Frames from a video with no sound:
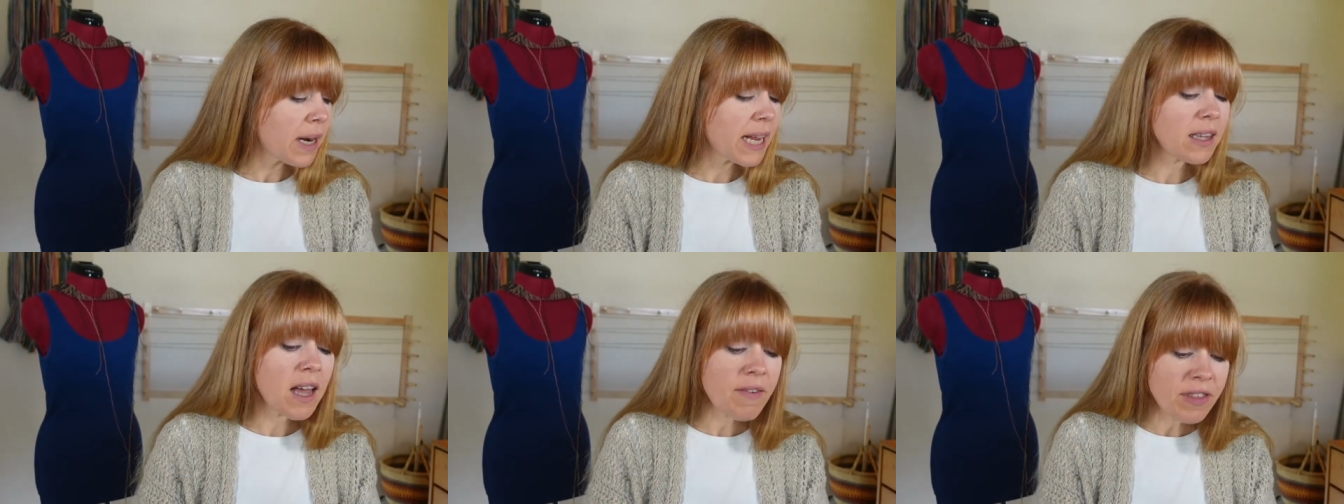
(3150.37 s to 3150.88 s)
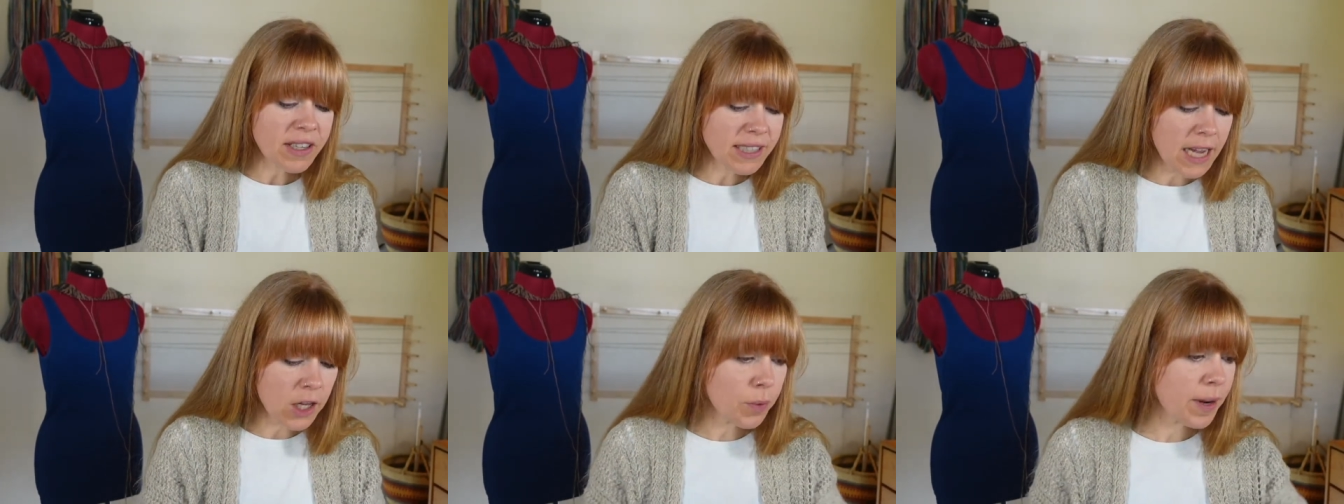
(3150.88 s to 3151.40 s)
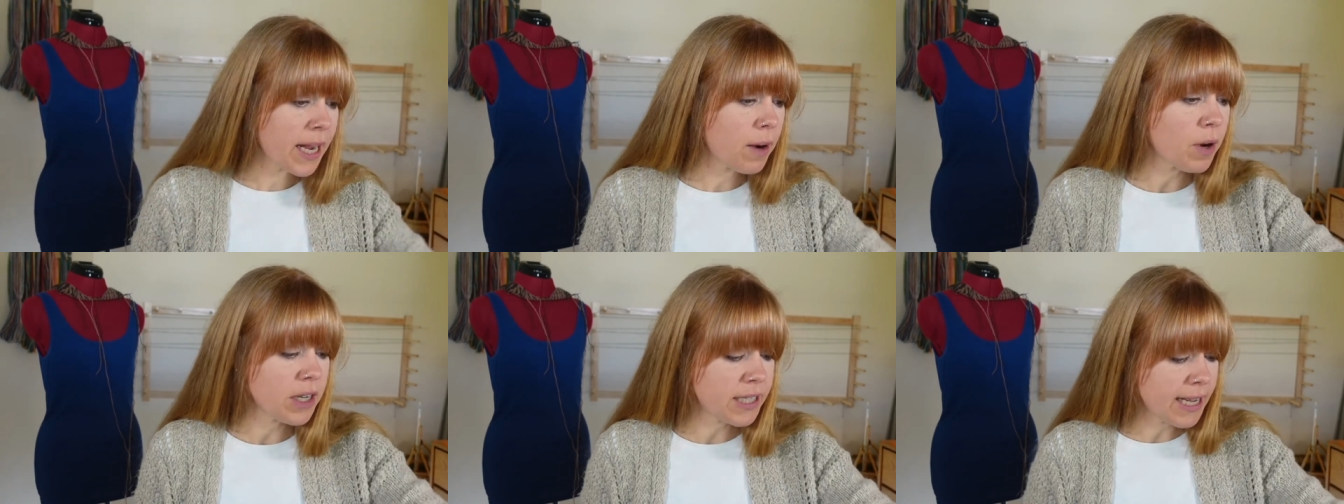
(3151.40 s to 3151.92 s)
But I love this colorway. I
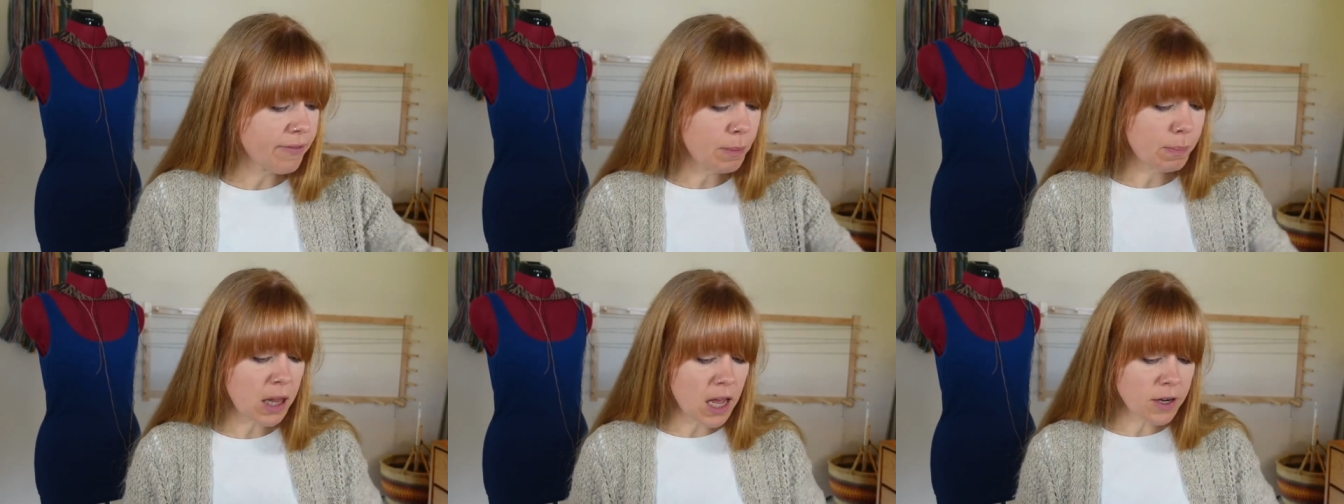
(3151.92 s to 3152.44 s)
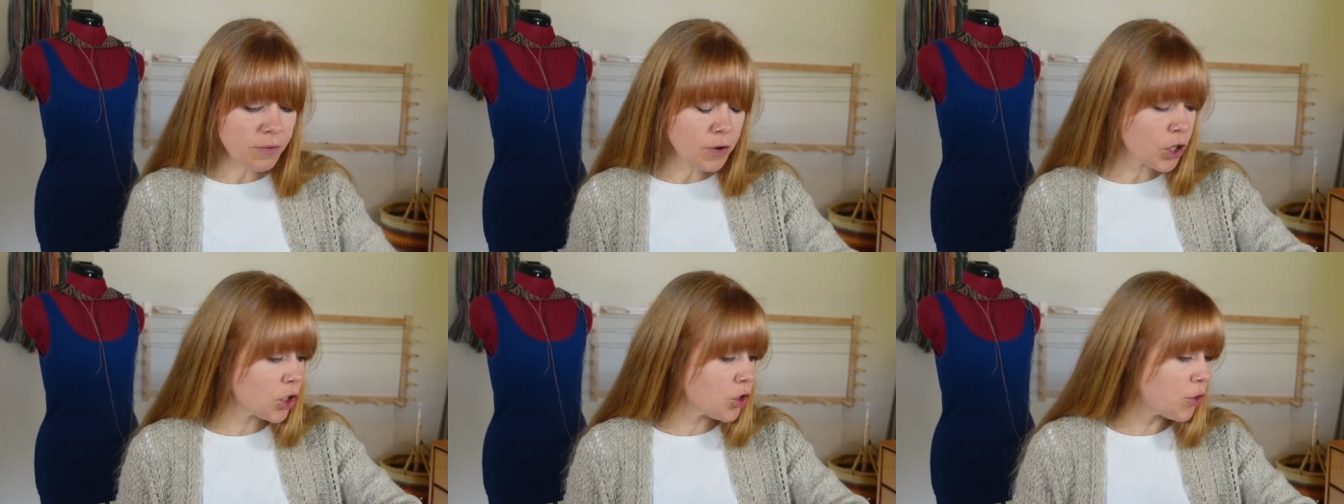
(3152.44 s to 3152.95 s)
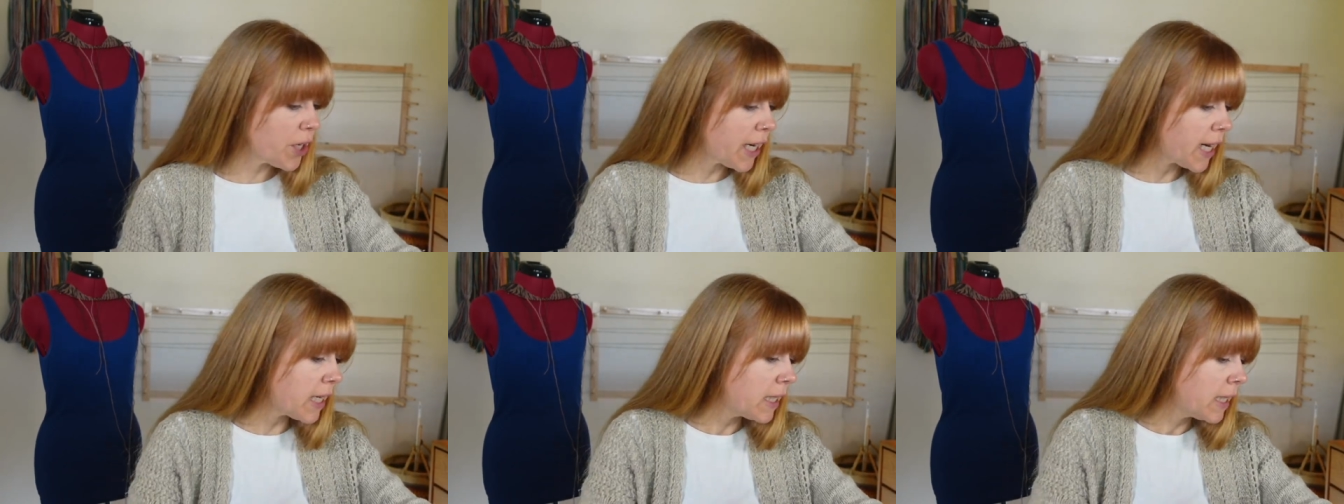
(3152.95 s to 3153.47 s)
wanted to give a plug for
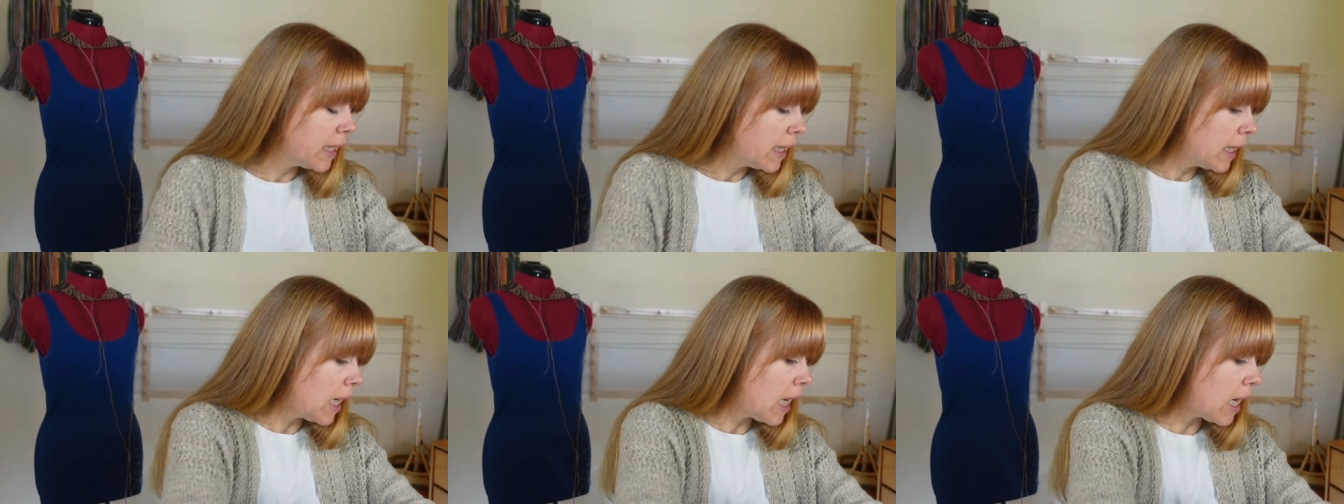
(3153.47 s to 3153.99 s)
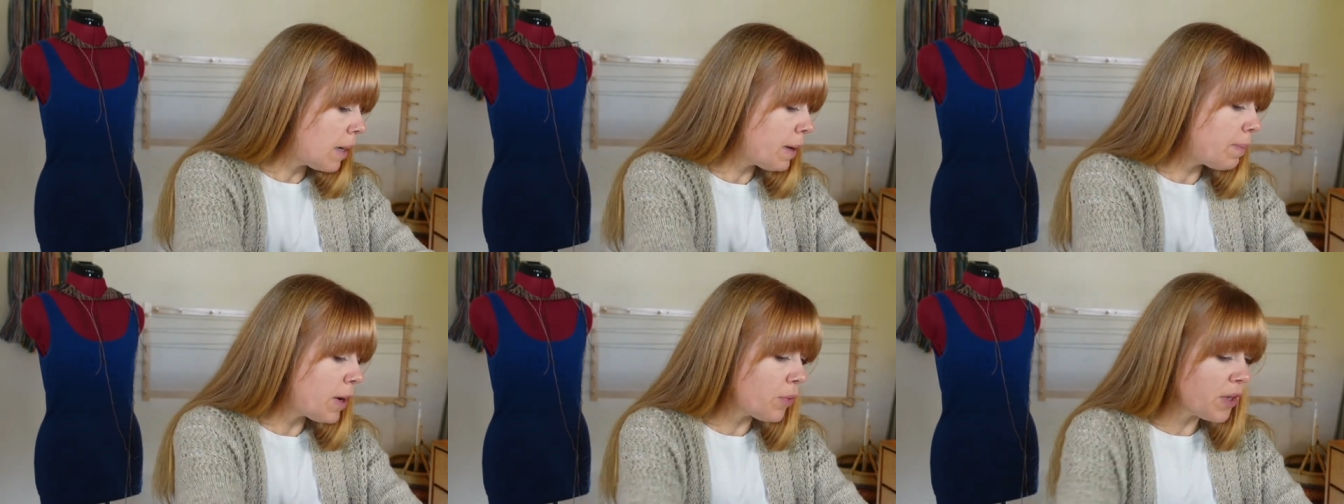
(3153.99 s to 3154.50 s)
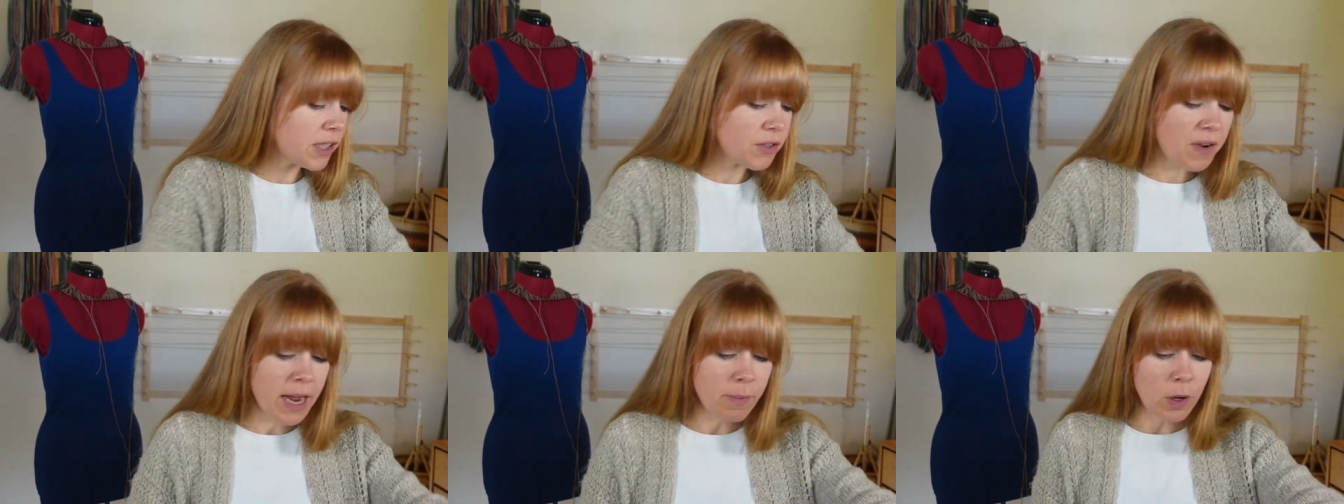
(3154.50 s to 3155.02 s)
Katrina um, about this
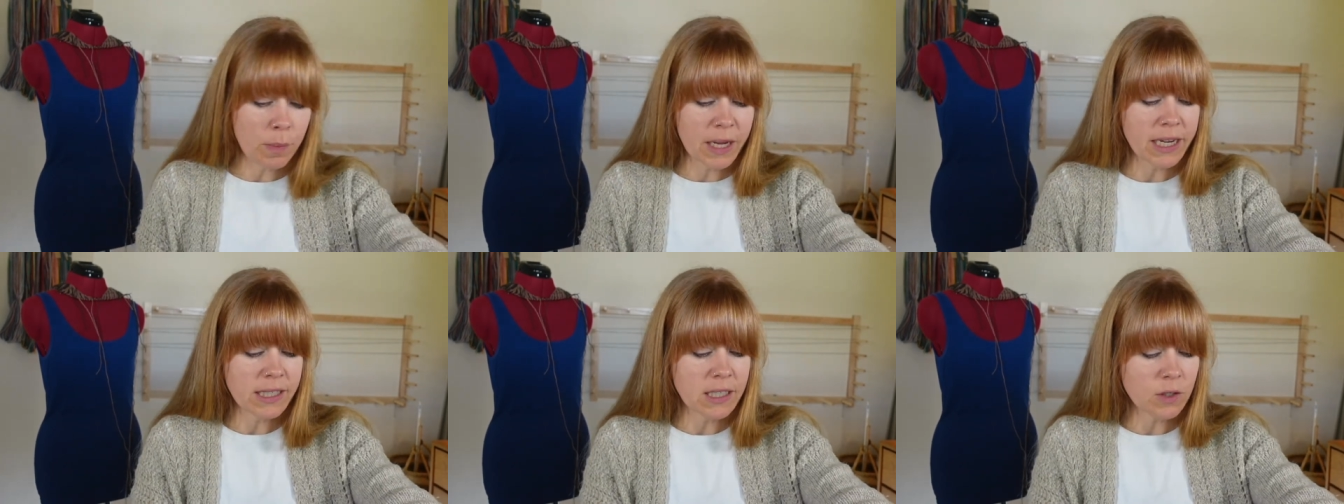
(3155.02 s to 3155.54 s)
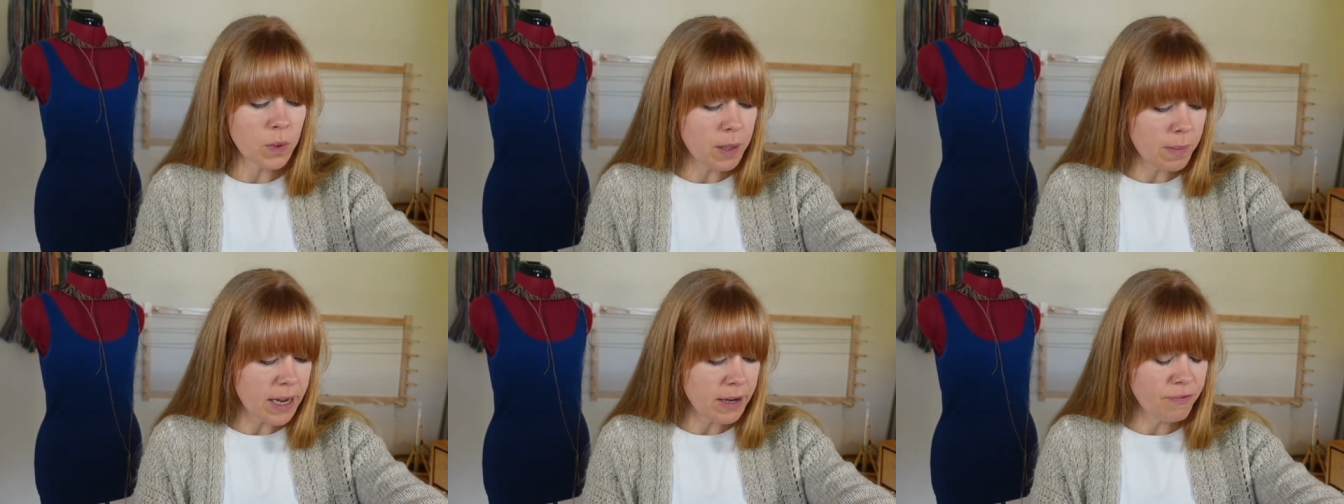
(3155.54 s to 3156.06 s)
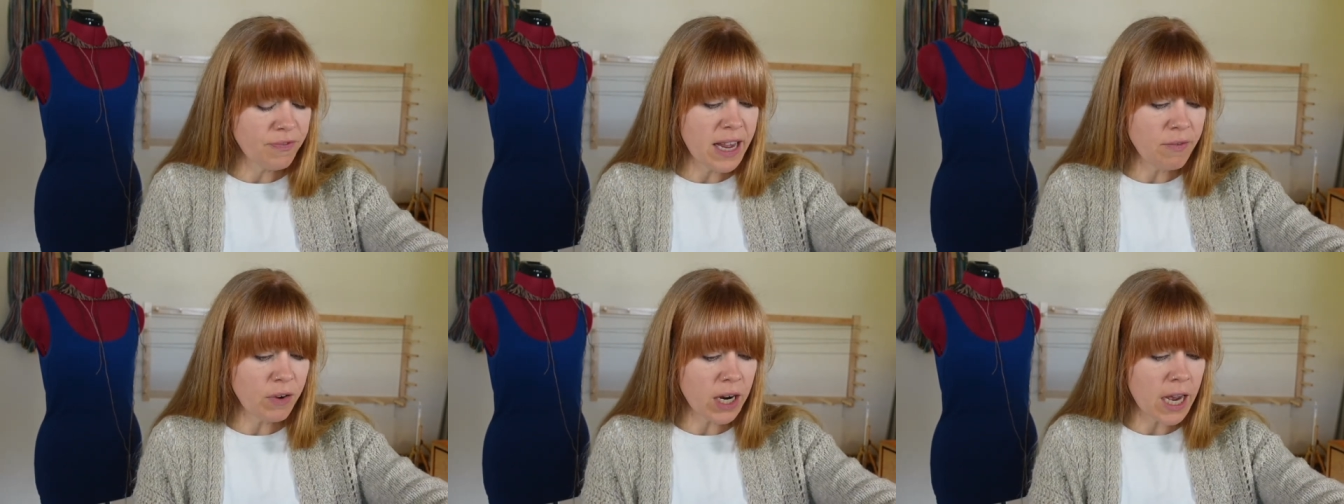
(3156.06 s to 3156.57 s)
fiber because it's one of my
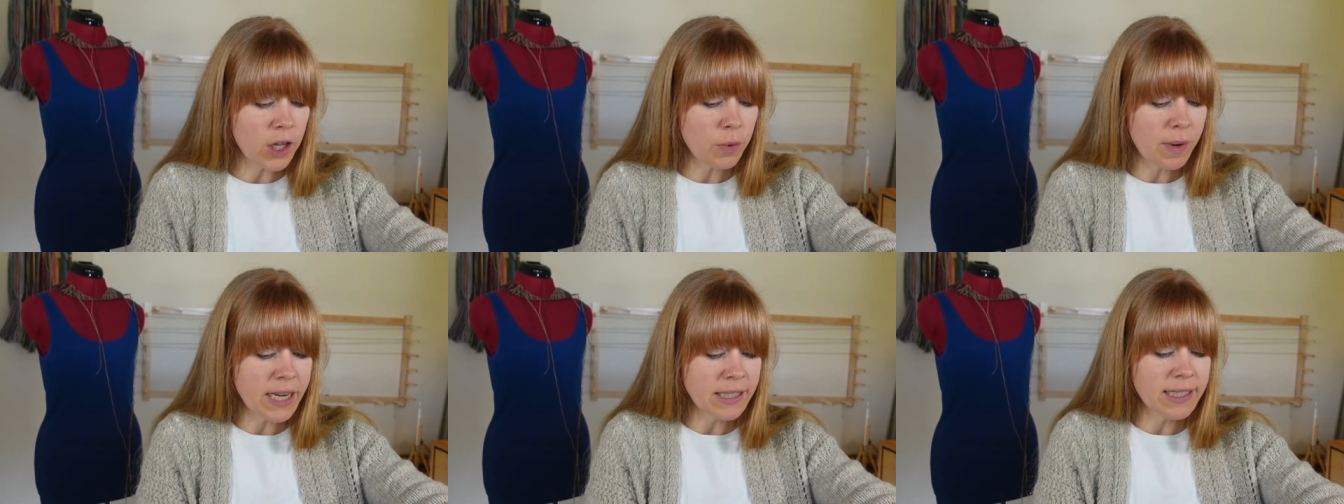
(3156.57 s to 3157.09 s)
favorite colorways.